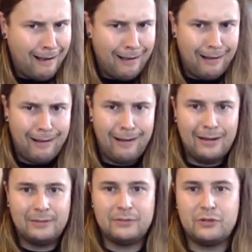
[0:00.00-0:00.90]
Oh,
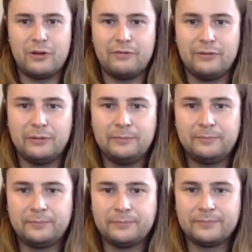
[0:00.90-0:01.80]
dreadful.
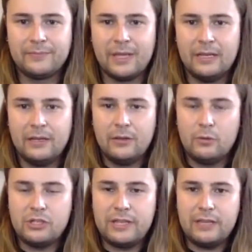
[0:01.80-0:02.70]

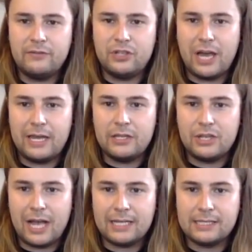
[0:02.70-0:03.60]
What do you think of Janet
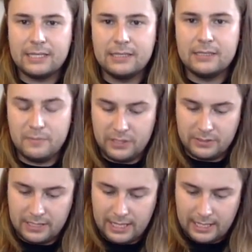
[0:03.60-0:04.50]
Jackson's
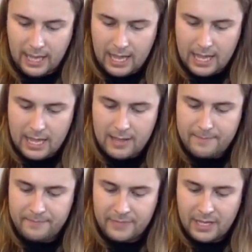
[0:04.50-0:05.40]
music?
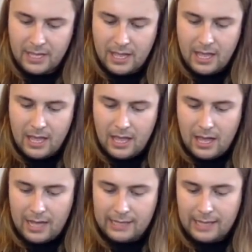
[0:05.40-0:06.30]

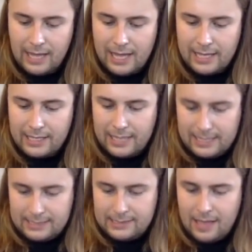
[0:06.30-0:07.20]
I like
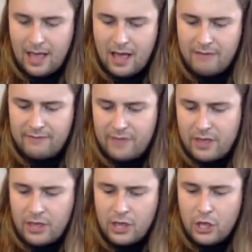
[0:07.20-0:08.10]
It's All For
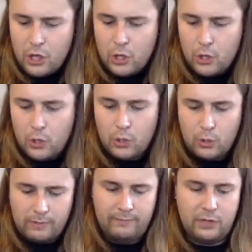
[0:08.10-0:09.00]

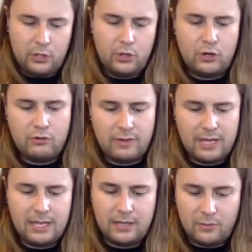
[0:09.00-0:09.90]
You. You
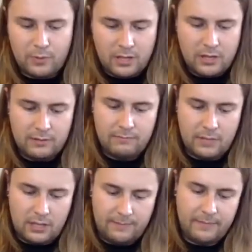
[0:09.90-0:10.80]
really want
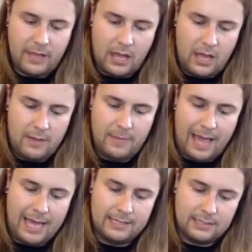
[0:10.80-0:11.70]
me.
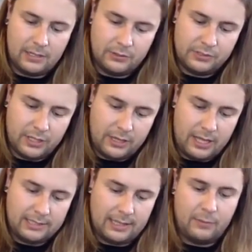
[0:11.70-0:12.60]
And I also
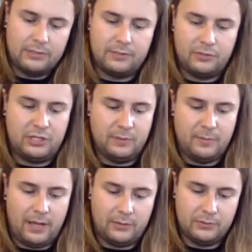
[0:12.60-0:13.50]
like that one she did with
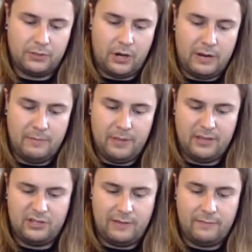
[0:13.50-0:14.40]
Michael Scream,
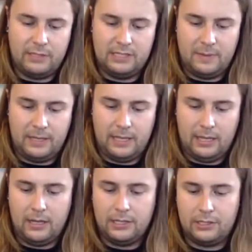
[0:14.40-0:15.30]
but generally speaking,
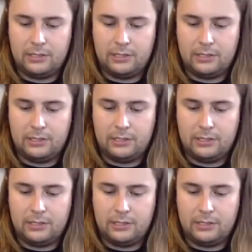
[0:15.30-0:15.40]
I'm